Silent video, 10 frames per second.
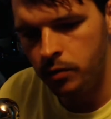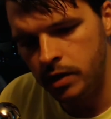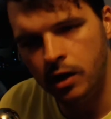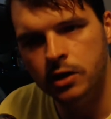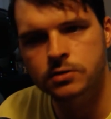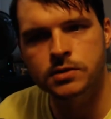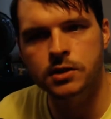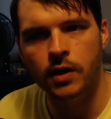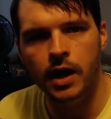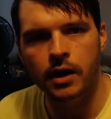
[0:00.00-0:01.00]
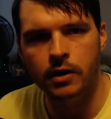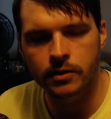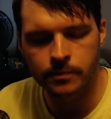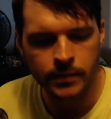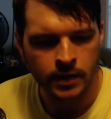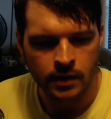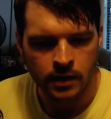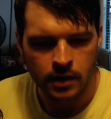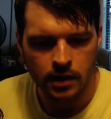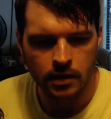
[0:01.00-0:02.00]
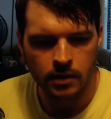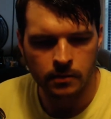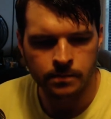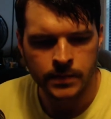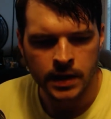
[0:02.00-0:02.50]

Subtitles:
the Hawks were so high on him.